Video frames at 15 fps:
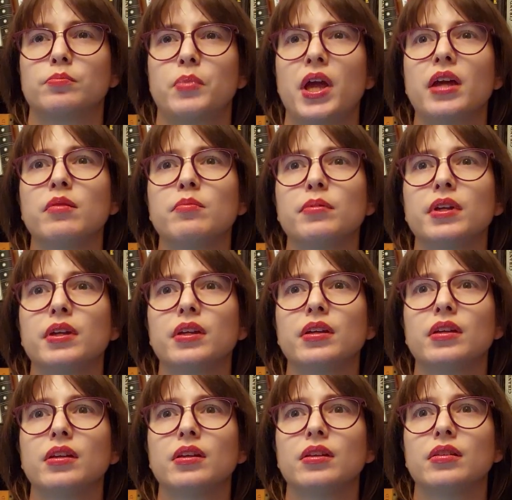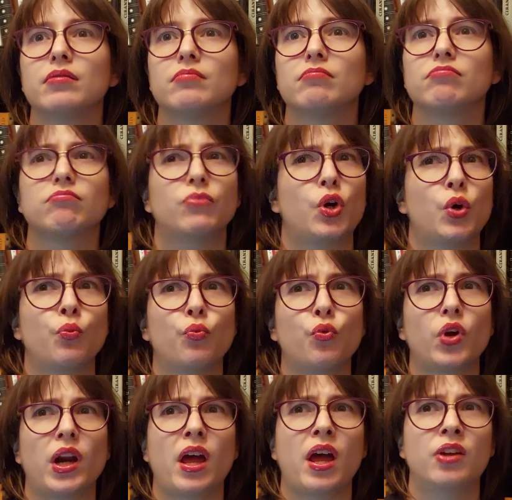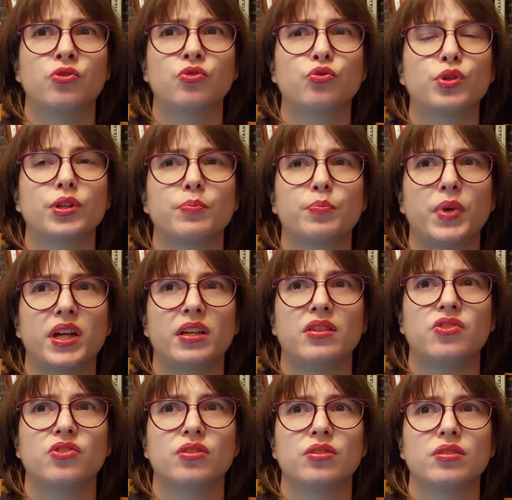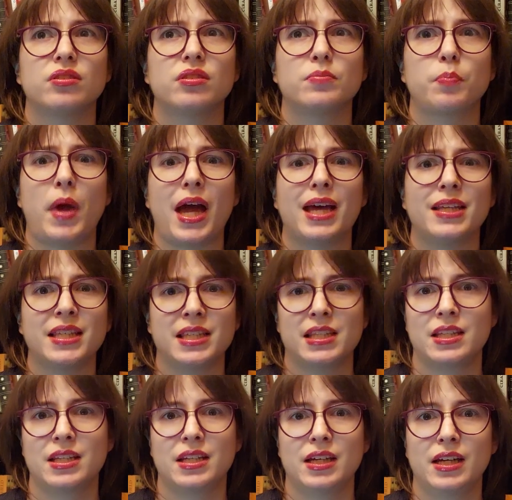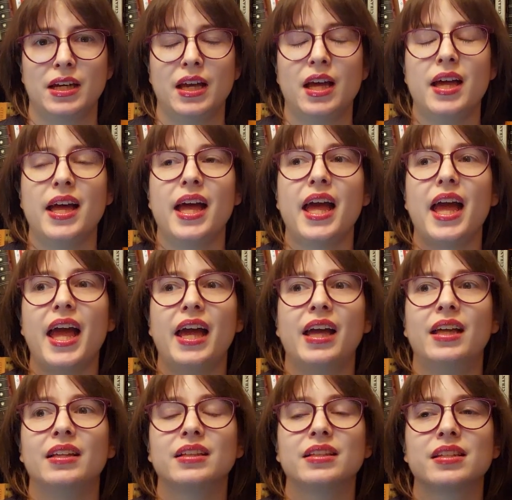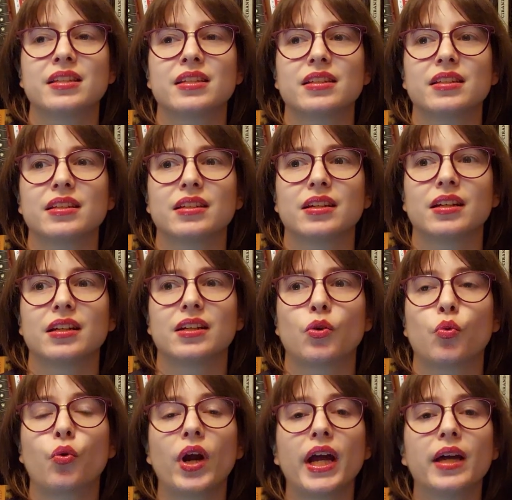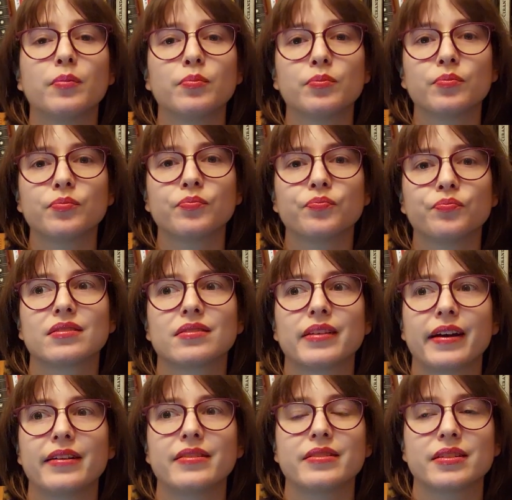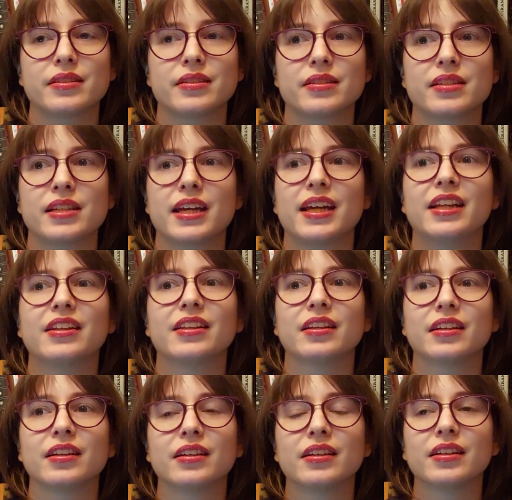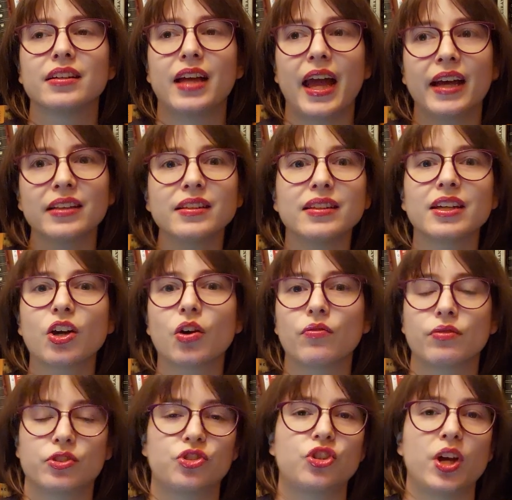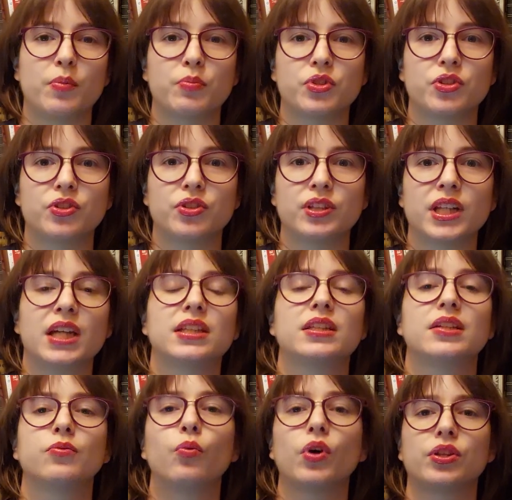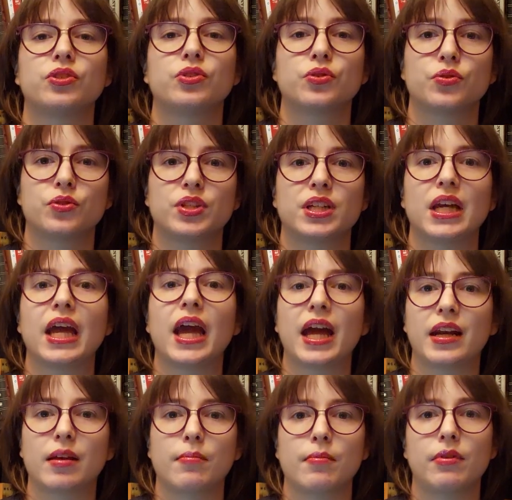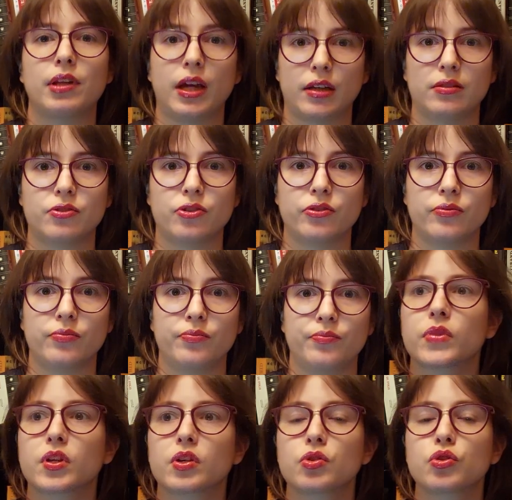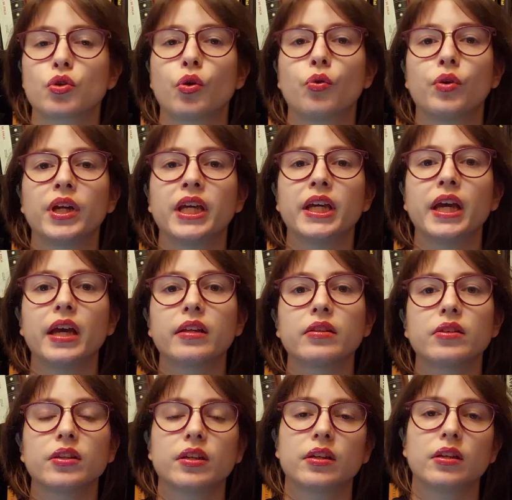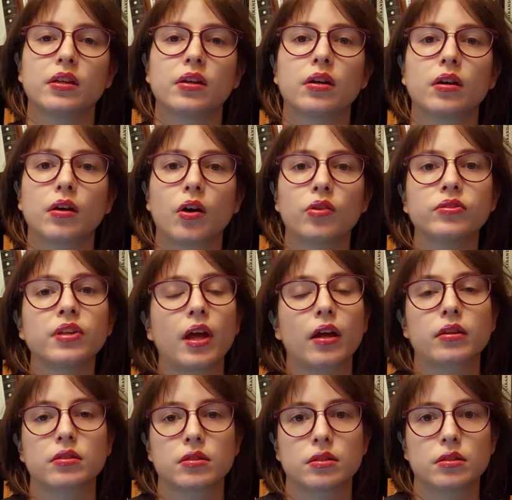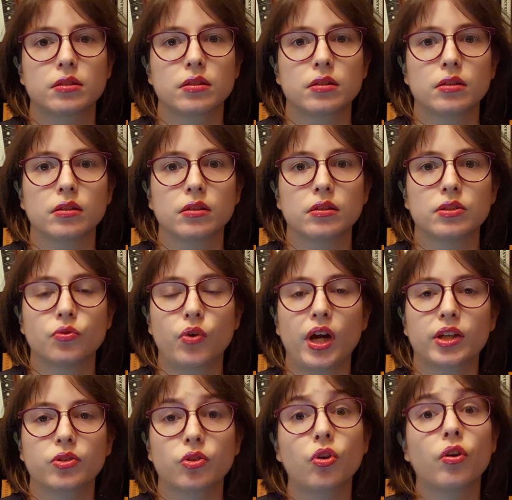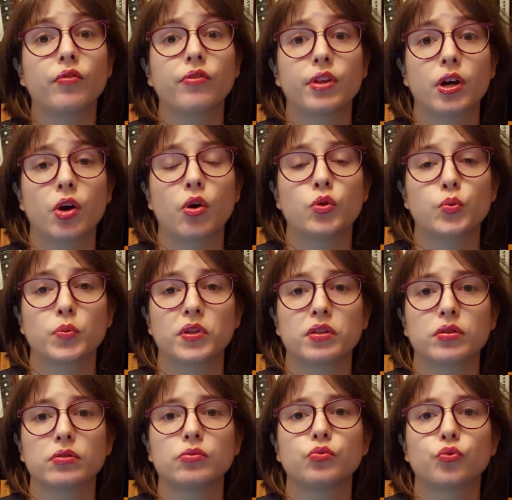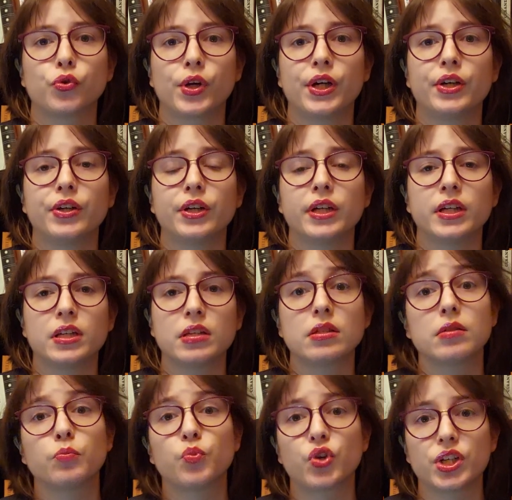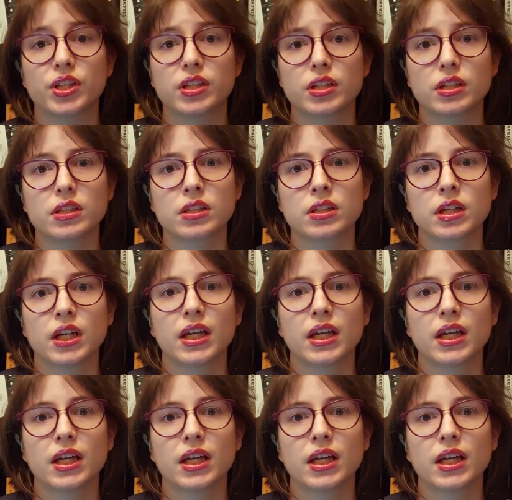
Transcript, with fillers: maybe um, 100 pages pass, and Graham tells us in the ending of a chapter that he wants to see Hannibal Lecter. So he, he contacts the director of the hospital where he is imprisoned